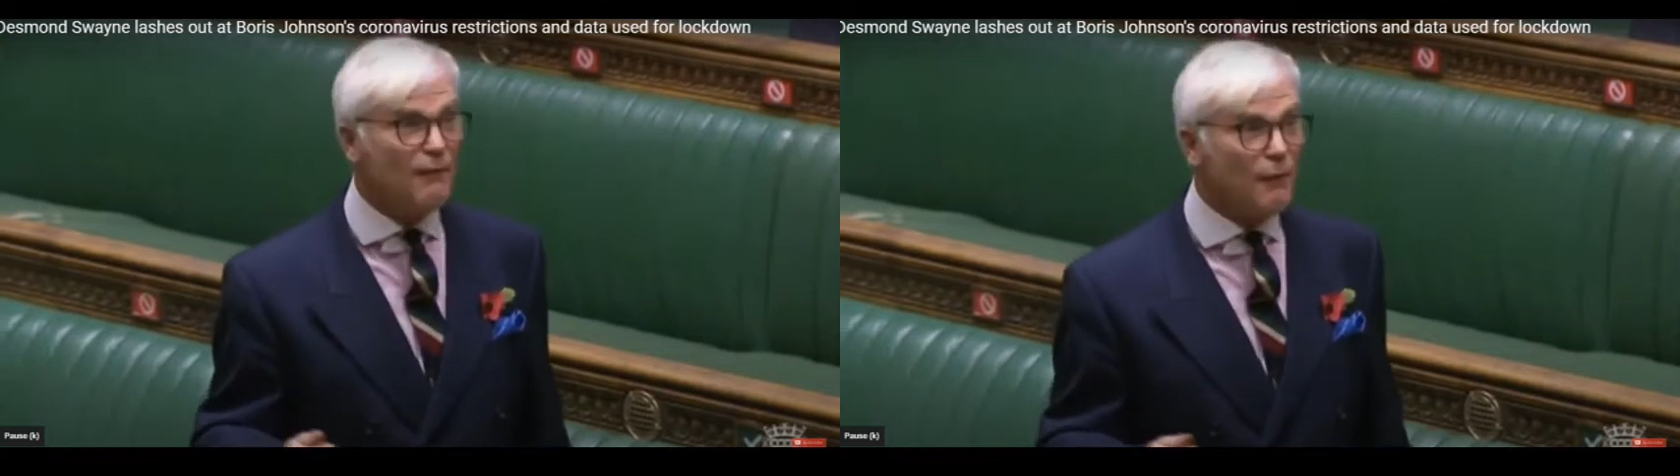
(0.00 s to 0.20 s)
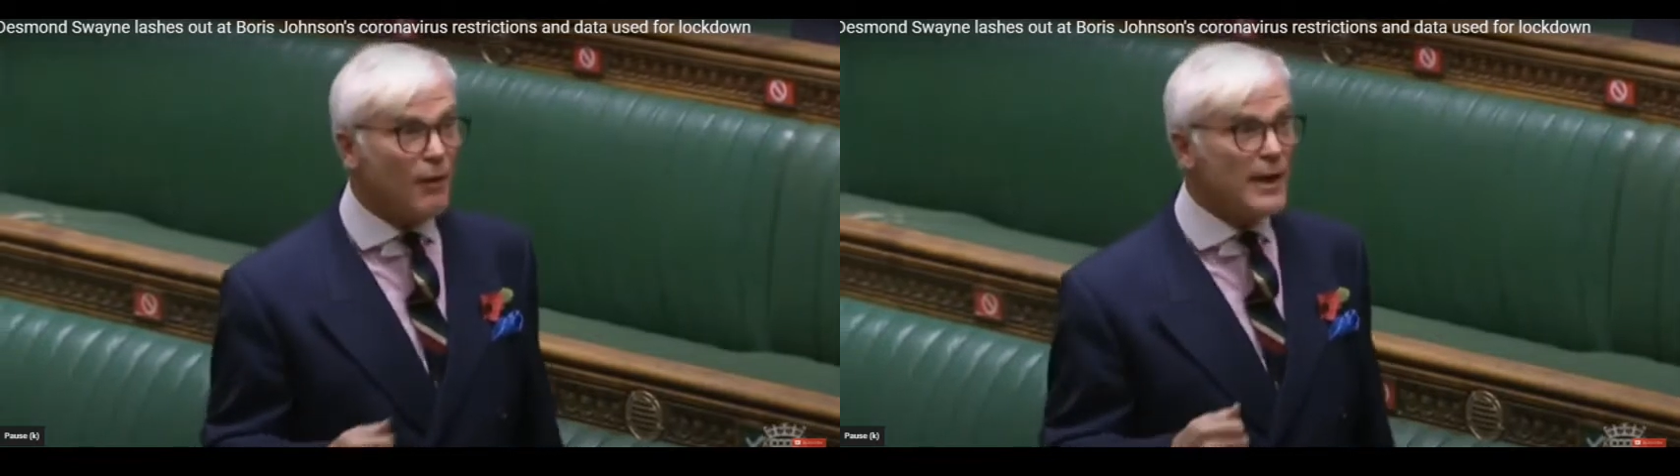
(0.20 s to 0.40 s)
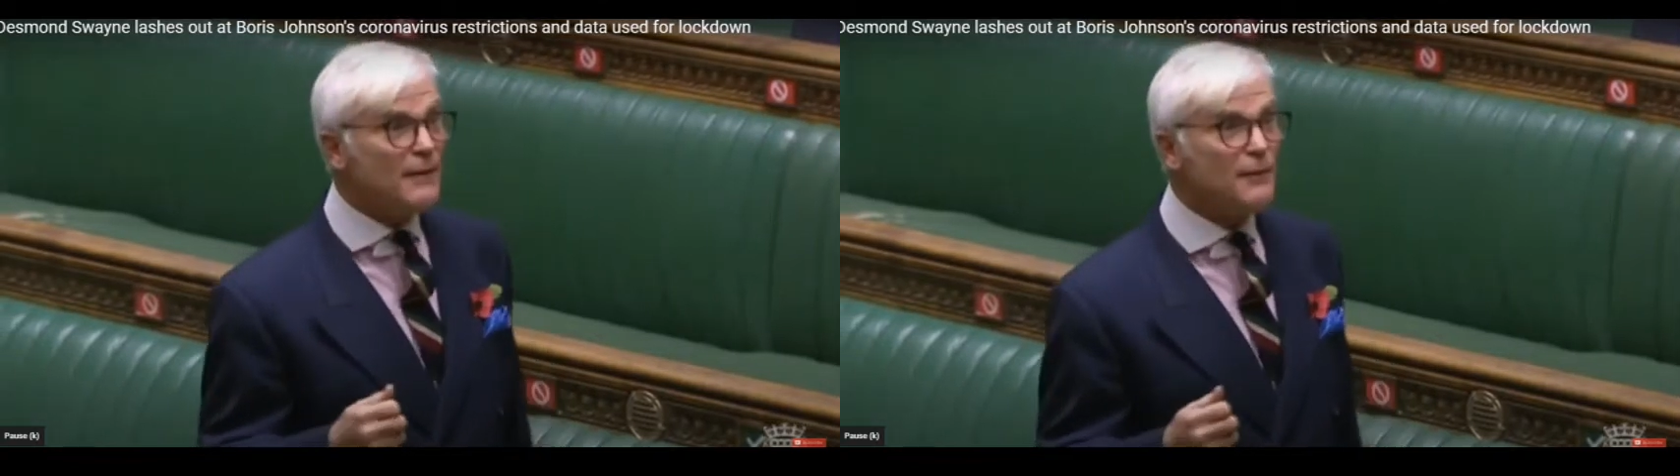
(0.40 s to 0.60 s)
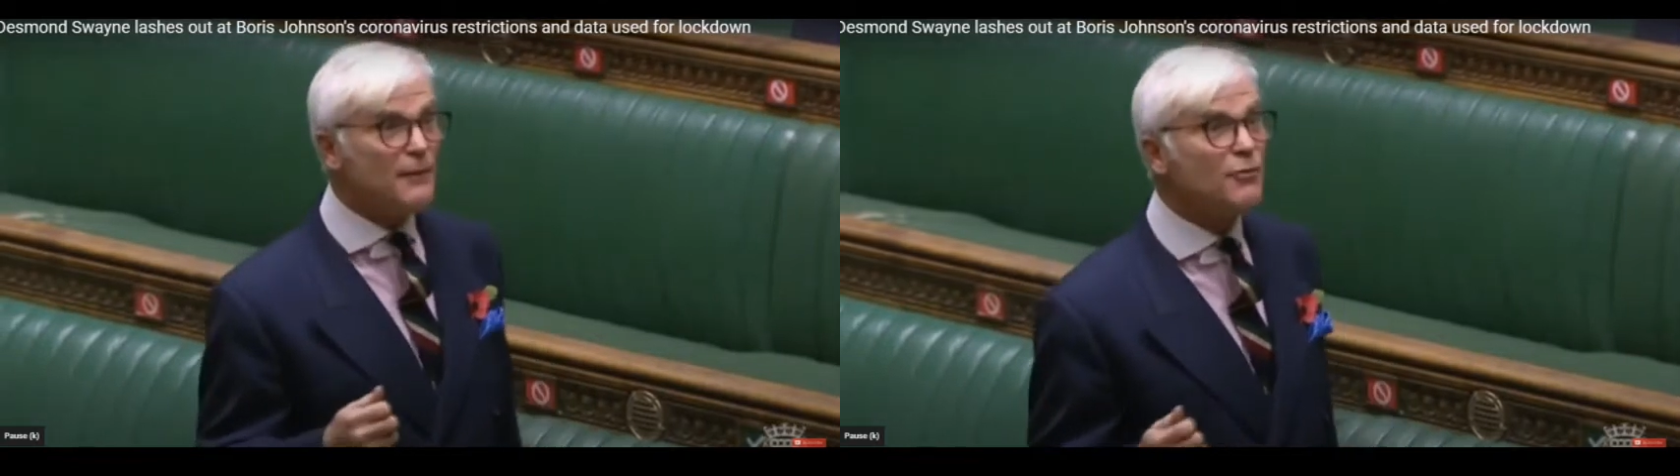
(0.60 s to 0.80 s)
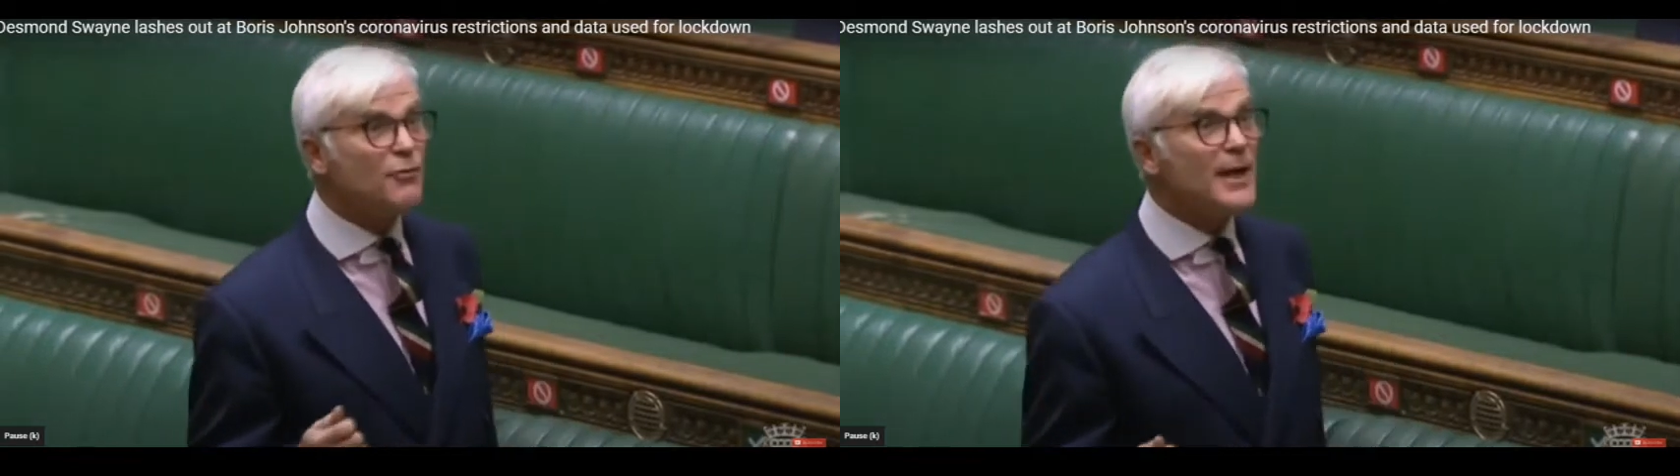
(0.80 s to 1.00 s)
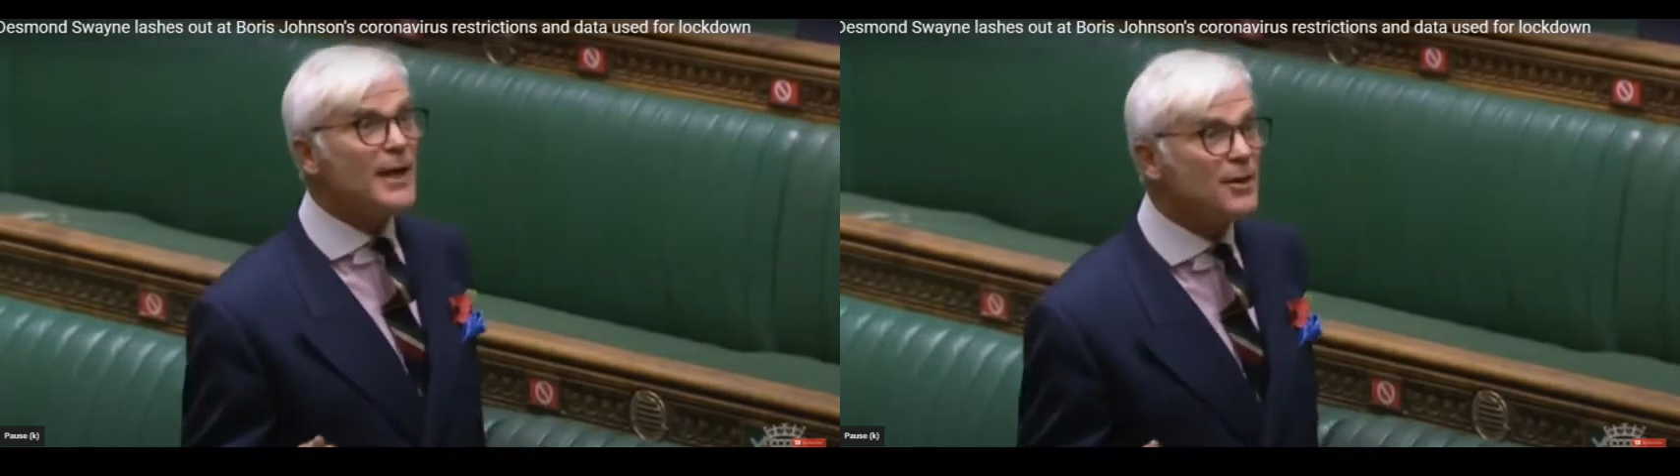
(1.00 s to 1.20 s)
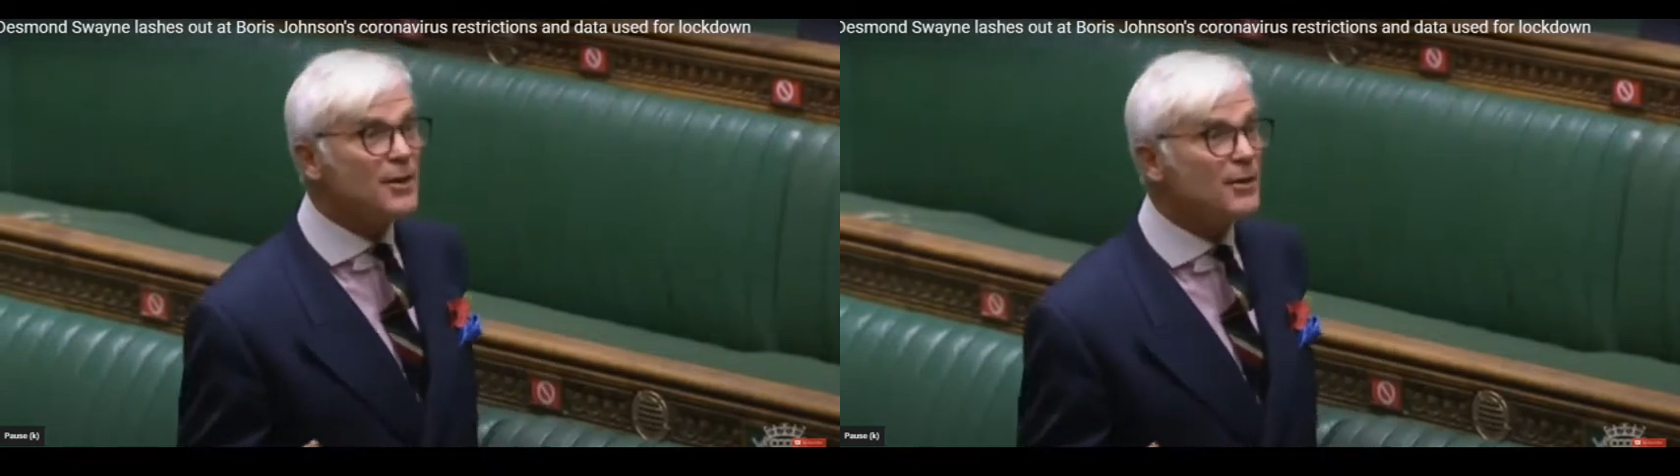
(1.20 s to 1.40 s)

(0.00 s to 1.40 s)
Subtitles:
for even greater